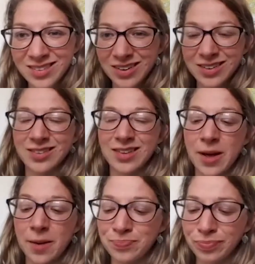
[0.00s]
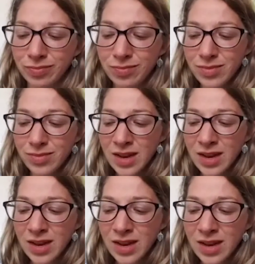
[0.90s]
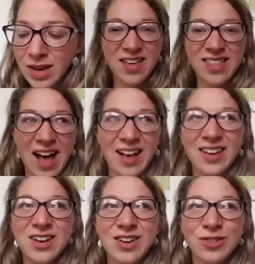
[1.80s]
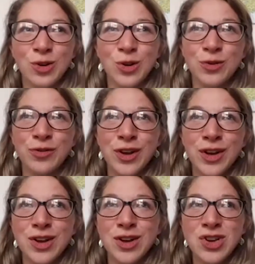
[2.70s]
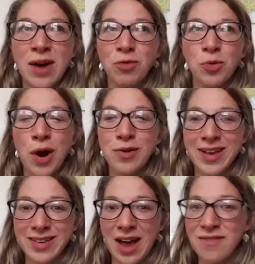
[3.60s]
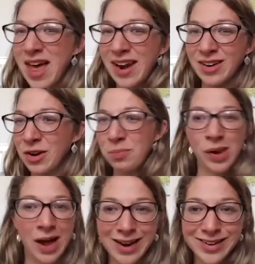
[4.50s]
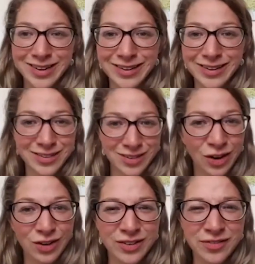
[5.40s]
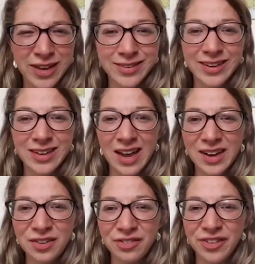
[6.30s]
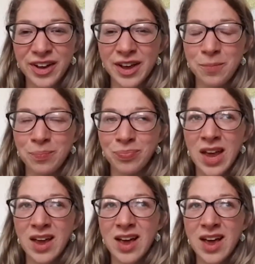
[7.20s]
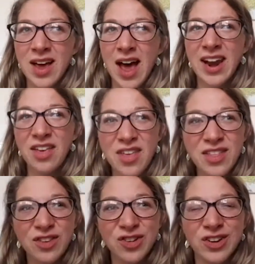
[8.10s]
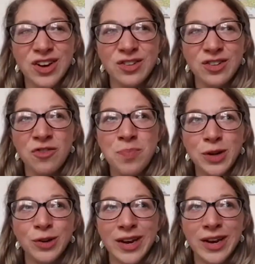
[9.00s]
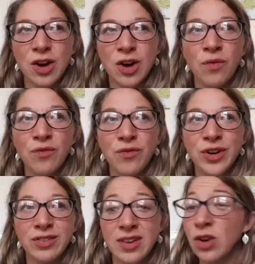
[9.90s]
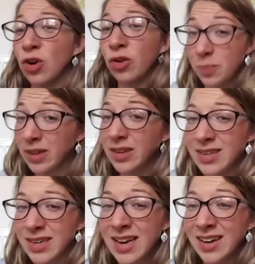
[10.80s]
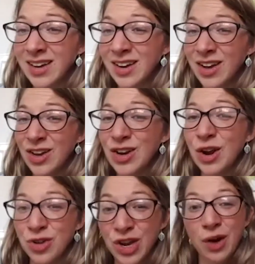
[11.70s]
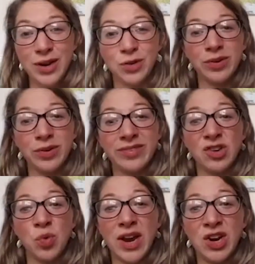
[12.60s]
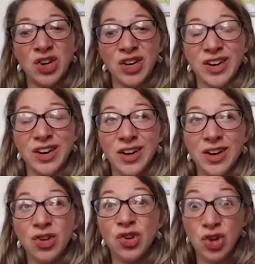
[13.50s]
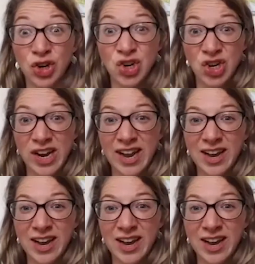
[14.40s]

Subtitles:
Because, I think that sort of general process I then can apply to lots of things in life. And I think there's just a sort of building a confidence in your ability, to go into a situation, judge it,